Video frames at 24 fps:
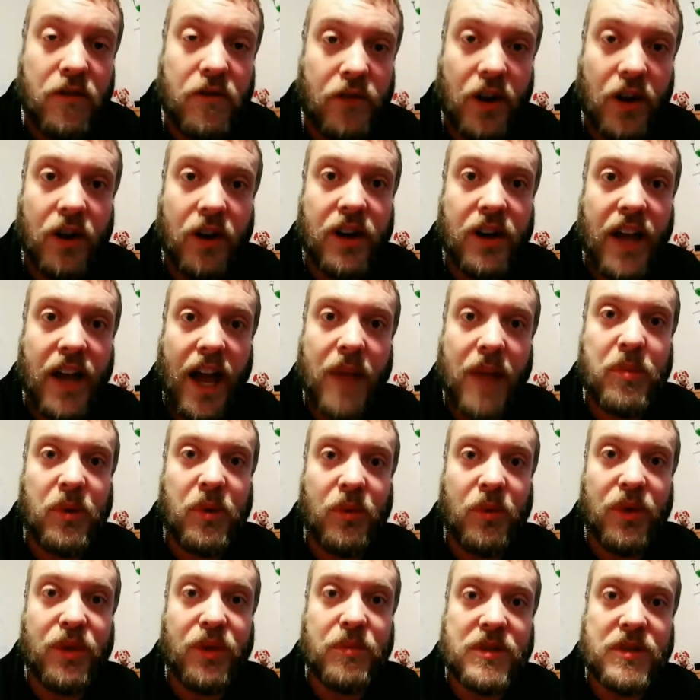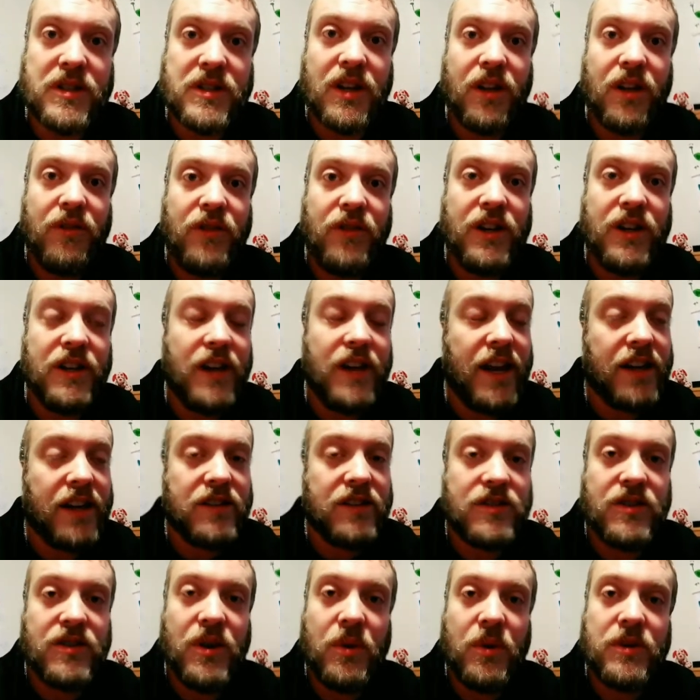Very happy with himself, he
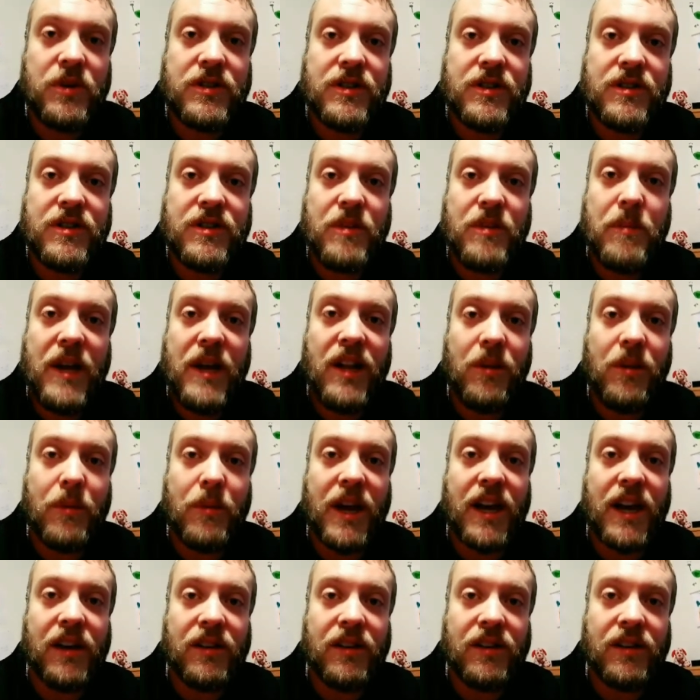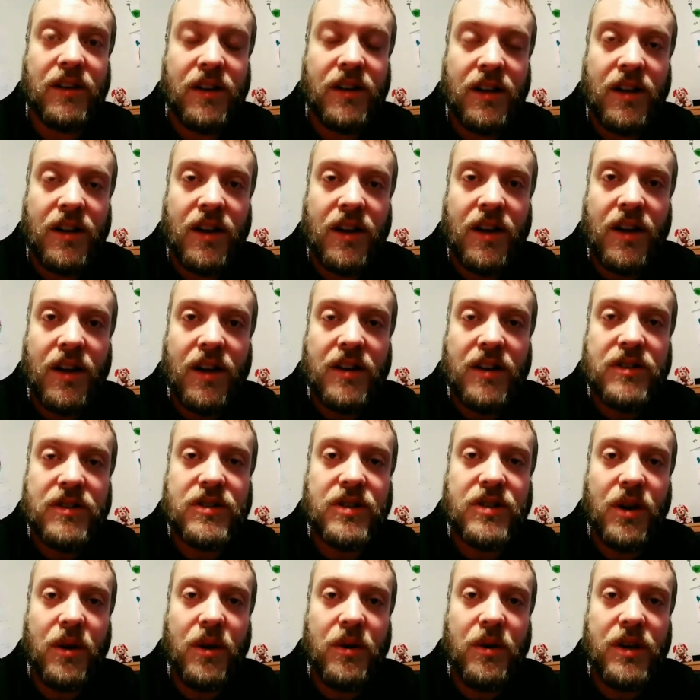next notices the mailman.
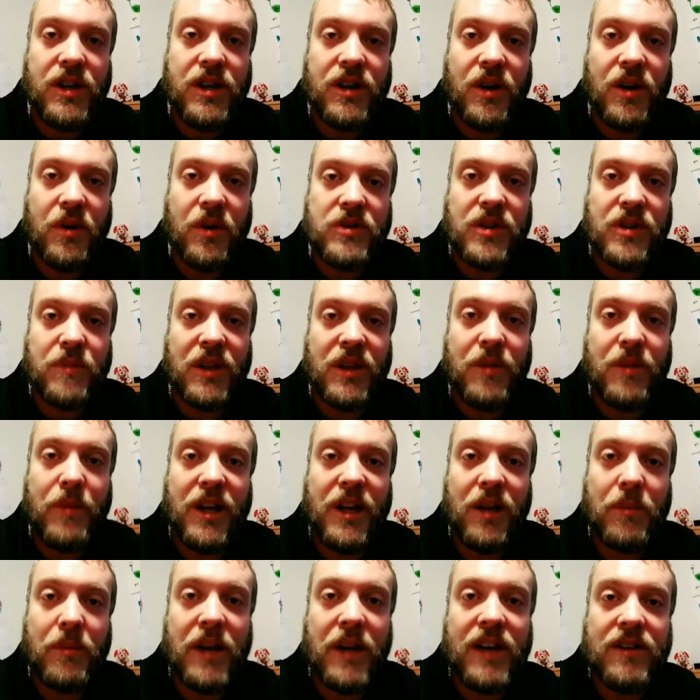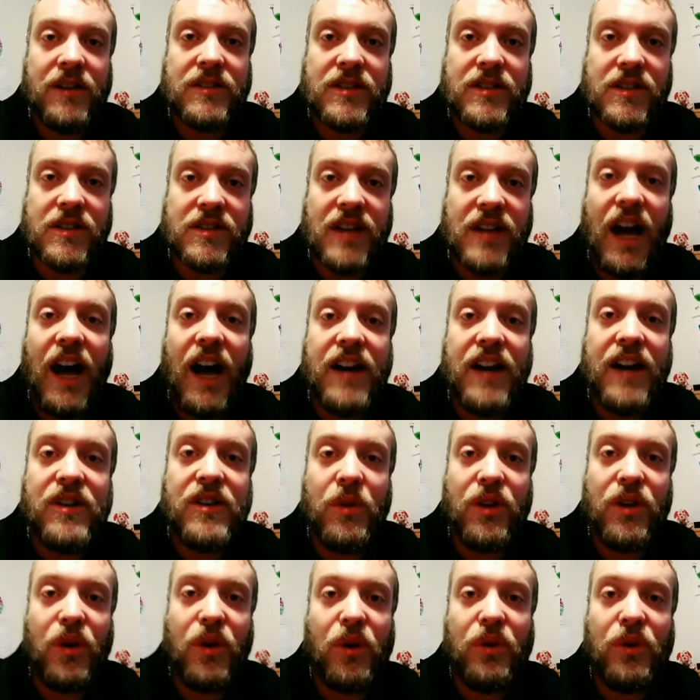So he goes up to the mailman and says, "I
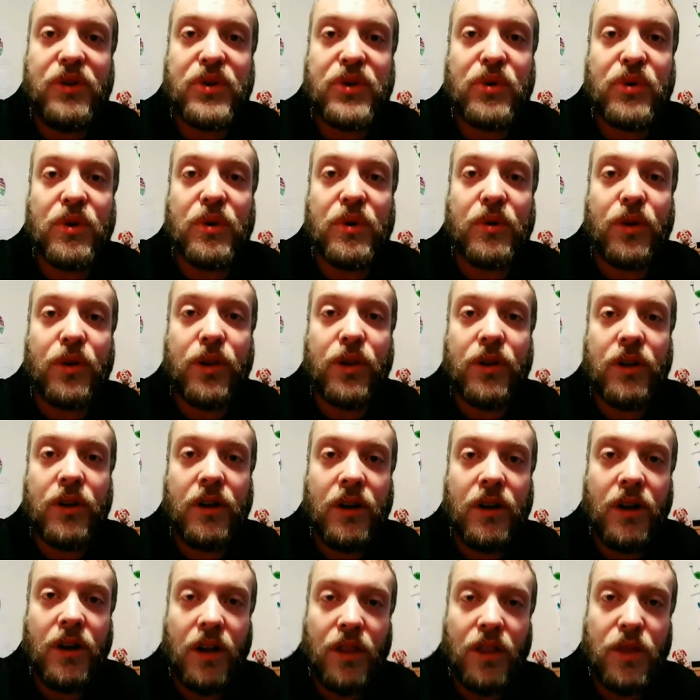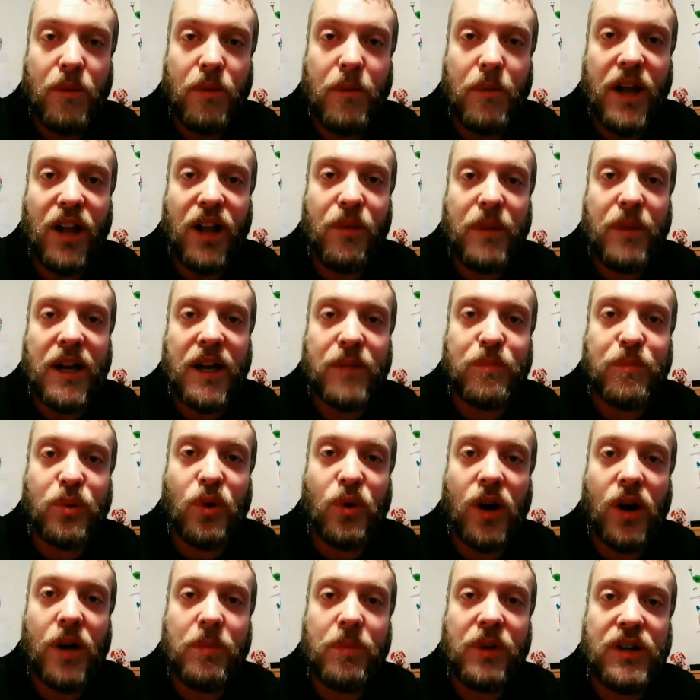know the whole truth." The mailman
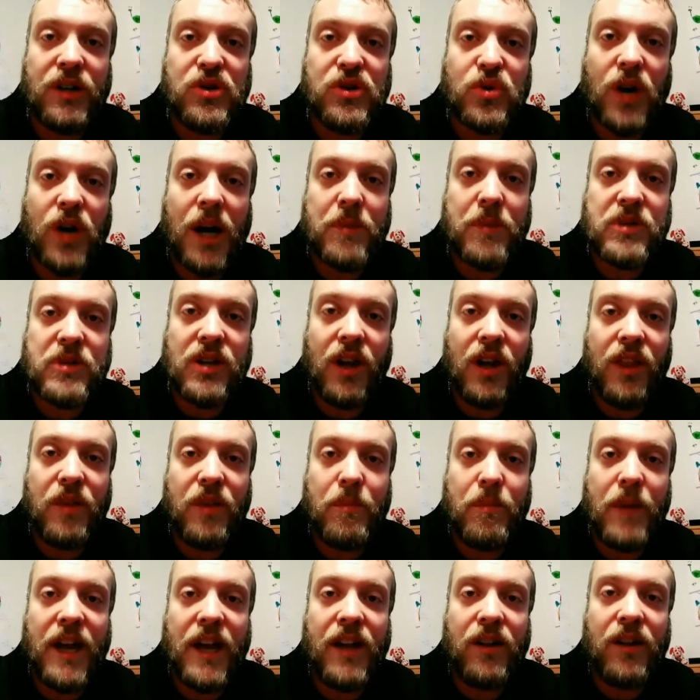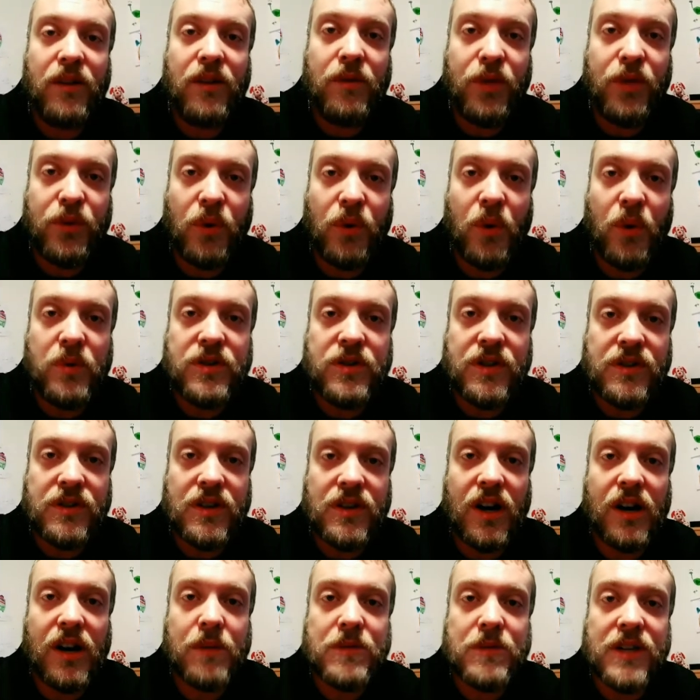promptly drops all the mail, throws his
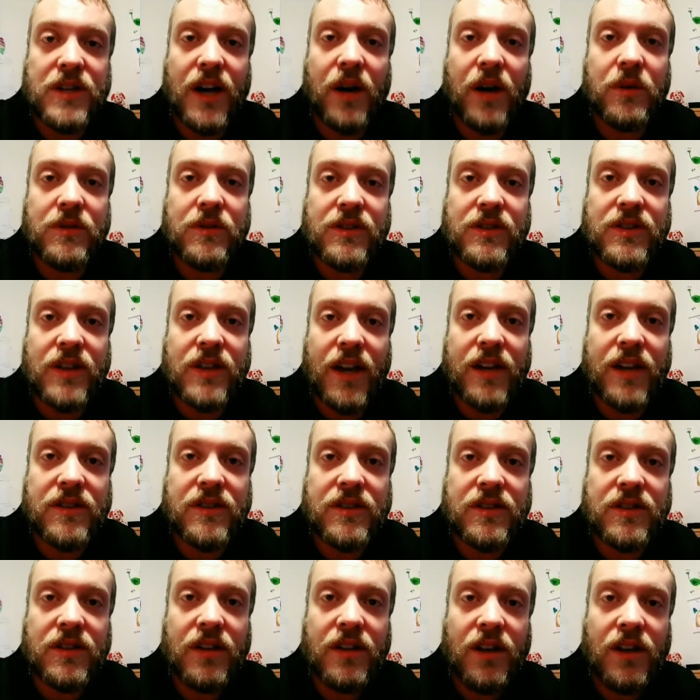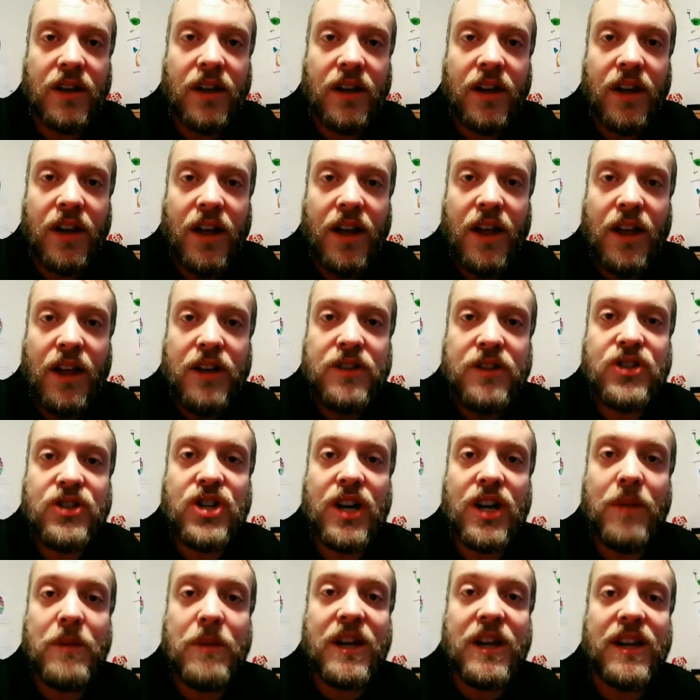arms out and says,
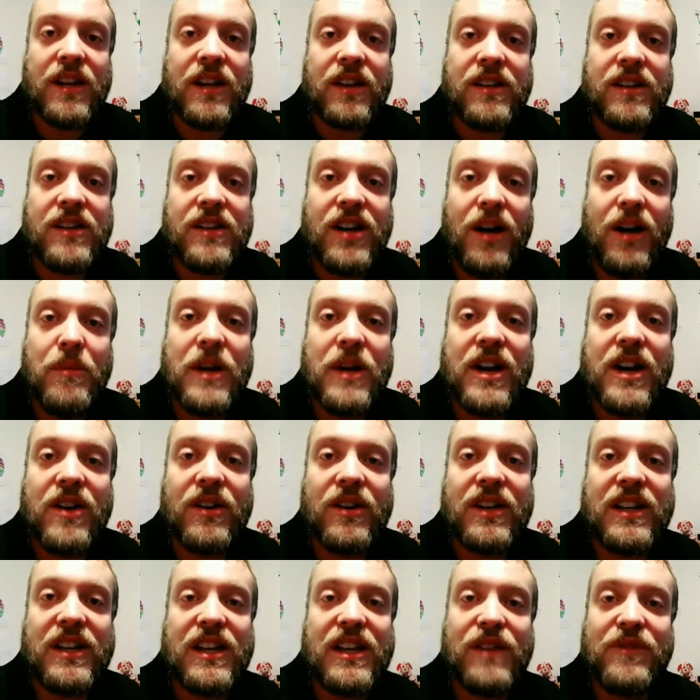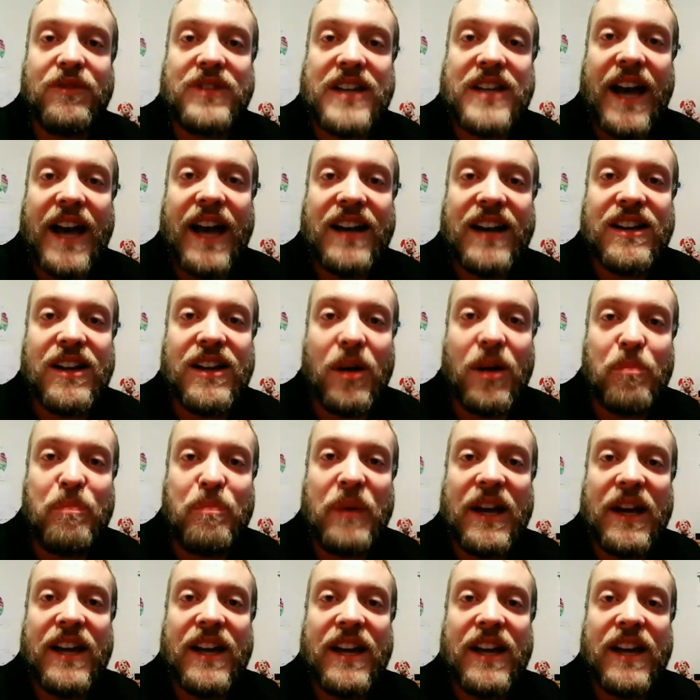"Jimmy, come here and give Daddy a
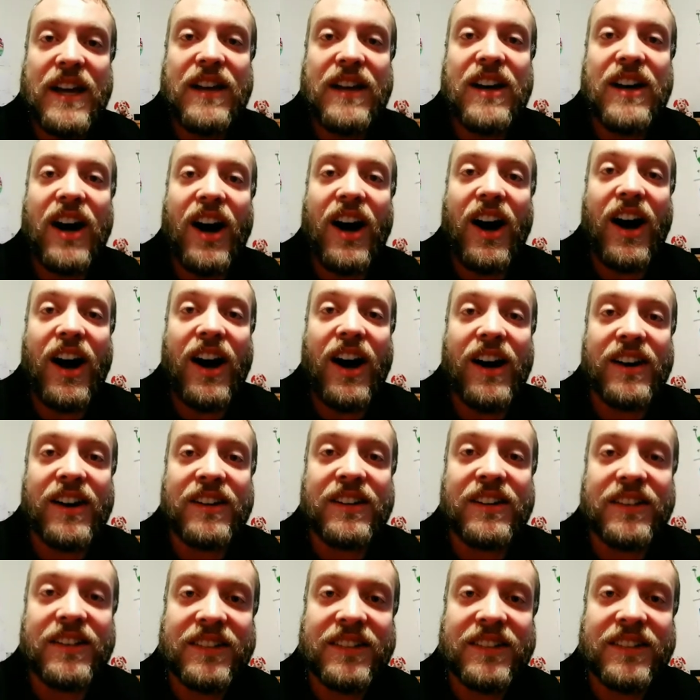big hug."